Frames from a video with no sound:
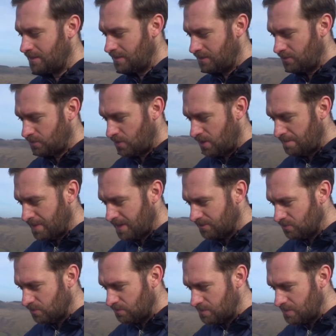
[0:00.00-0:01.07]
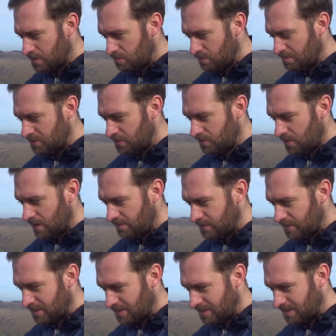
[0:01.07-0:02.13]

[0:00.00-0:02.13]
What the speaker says: just got to make do with the equipment you got, haven't you?